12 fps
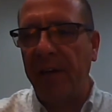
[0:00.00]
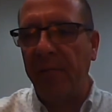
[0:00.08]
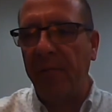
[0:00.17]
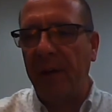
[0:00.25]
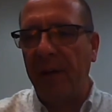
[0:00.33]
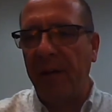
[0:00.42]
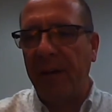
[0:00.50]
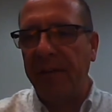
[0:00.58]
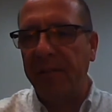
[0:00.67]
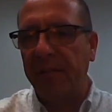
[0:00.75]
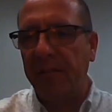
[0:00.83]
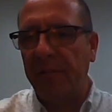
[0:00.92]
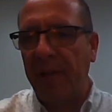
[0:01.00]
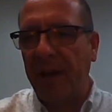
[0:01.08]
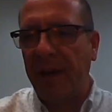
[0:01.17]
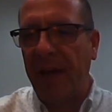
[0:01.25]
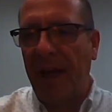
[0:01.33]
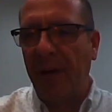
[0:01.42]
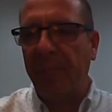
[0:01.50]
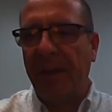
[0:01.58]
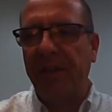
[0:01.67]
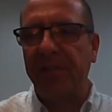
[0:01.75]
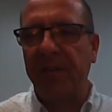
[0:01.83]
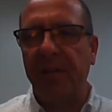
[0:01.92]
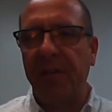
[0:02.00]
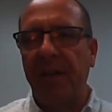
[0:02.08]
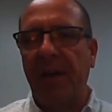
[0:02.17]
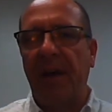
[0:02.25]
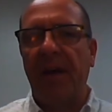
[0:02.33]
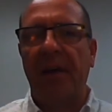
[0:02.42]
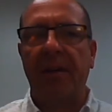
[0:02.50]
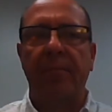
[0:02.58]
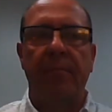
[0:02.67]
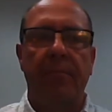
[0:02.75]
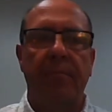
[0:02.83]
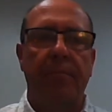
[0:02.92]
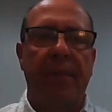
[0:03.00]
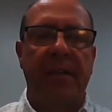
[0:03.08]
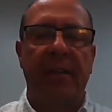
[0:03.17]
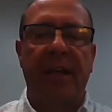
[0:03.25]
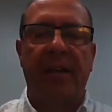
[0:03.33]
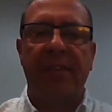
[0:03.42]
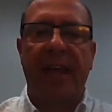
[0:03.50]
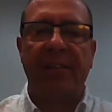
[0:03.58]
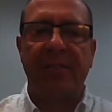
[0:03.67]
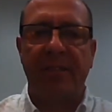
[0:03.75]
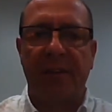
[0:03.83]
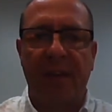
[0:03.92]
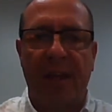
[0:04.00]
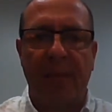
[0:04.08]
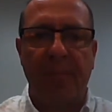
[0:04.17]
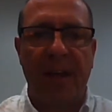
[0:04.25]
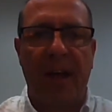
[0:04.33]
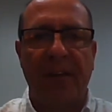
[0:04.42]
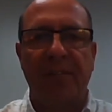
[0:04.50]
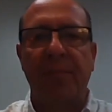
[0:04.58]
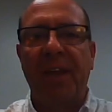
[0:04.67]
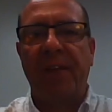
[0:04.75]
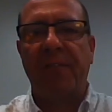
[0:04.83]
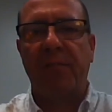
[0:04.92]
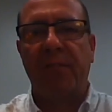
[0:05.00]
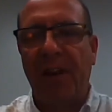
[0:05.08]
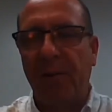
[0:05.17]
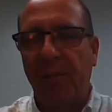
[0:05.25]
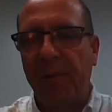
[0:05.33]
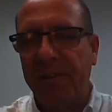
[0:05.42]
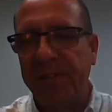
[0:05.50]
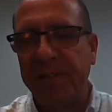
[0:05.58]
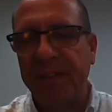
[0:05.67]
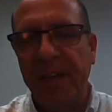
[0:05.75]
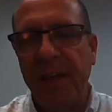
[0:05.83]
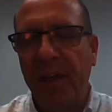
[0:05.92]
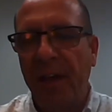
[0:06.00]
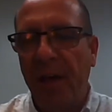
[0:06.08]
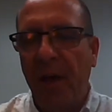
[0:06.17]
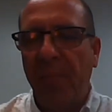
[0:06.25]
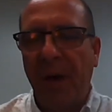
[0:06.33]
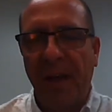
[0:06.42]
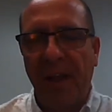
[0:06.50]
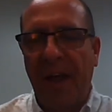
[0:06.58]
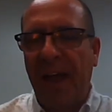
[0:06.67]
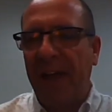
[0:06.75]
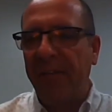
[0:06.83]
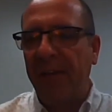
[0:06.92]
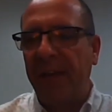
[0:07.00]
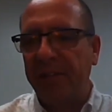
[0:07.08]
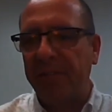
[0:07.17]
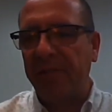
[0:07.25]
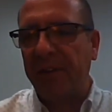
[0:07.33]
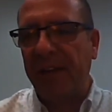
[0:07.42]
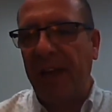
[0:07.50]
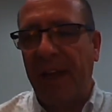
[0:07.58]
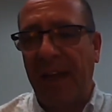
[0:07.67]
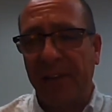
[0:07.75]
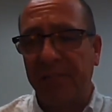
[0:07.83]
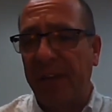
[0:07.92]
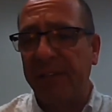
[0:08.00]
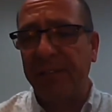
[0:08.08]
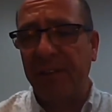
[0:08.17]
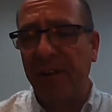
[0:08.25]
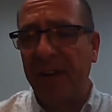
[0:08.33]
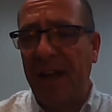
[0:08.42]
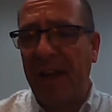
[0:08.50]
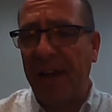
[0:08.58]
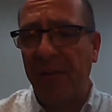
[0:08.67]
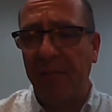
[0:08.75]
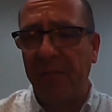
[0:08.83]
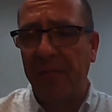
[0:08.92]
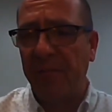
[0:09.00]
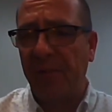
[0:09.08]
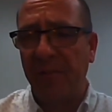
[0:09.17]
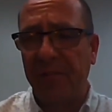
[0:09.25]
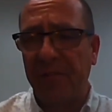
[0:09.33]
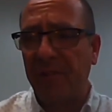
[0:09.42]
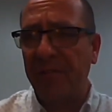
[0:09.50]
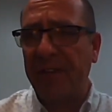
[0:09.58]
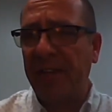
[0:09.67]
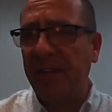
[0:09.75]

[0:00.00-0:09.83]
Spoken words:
where I do outpatient mental health counseling. I'm a cognitive behavioral therapist, but I have a history. Actually, I started out the first 13